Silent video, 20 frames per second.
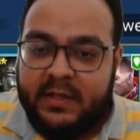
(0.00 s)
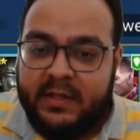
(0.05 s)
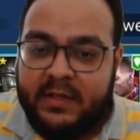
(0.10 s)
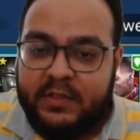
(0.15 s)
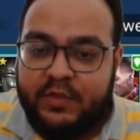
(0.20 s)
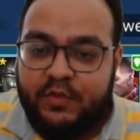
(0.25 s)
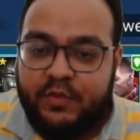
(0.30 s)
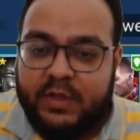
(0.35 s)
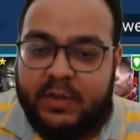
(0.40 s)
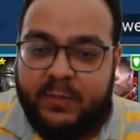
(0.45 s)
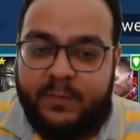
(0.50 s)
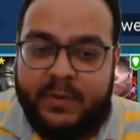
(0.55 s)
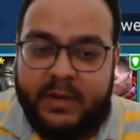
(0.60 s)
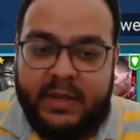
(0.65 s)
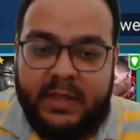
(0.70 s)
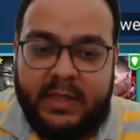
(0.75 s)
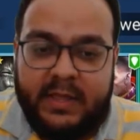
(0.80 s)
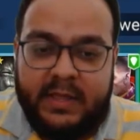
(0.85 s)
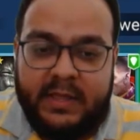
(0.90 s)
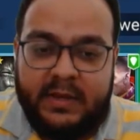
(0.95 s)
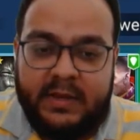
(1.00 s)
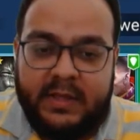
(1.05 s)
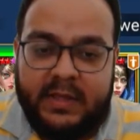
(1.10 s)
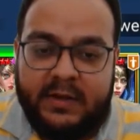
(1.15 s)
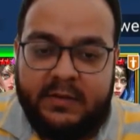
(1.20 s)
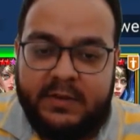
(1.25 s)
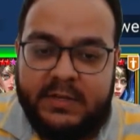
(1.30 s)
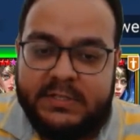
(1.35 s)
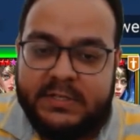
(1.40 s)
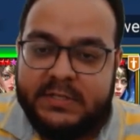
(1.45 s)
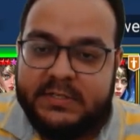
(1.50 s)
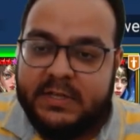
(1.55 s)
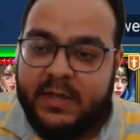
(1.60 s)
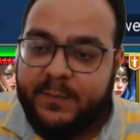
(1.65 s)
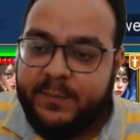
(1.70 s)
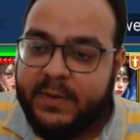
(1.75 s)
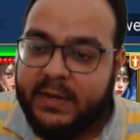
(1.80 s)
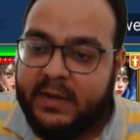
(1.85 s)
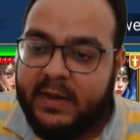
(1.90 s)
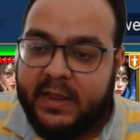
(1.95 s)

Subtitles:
you can bring in a reset champion